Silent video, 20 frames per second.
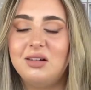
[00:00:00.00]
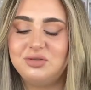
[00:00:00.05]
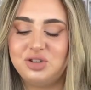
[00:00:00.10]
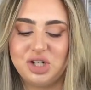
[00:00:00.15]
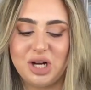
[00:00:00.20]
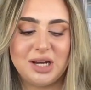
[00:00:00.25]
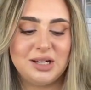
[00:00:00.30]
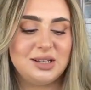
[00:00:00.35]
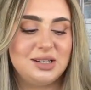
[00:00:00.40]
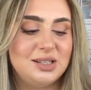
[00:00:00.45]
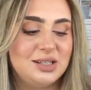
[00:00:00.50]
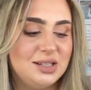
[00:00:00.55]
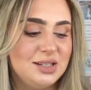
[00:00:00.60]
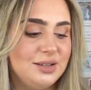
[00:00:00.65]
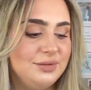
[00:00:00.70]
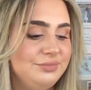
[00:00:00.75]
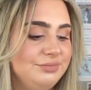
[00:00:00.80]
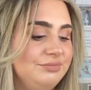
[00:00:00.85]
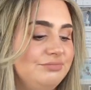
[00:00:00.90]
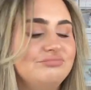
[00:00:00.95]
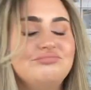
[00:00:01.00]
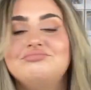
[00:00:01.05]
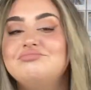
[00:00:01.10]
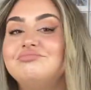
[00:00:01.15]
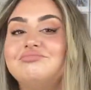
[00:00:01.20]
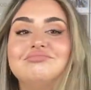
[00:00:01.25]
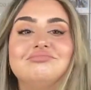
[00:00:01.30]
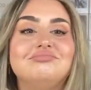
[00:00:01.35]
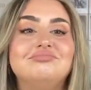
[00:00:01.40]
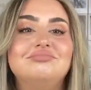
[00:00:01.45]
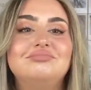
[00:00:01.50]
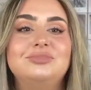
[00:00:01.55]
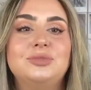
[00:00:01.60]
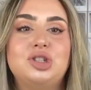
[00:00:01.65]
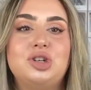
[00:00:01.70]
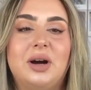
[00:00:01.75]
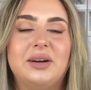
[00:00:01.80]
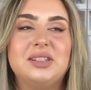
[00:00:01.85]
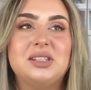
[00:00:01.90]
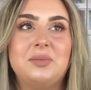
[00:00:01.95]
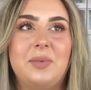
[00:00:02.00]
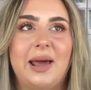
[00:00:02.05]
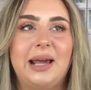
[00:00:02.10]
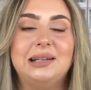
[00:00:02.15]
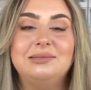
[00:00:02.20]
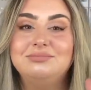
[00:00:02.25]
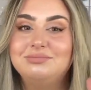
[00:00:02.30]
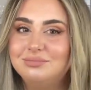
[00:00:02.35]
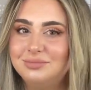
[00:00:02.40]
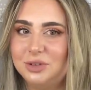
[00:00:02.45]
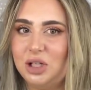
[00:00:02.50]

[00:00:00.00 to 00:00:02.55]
Just trust me.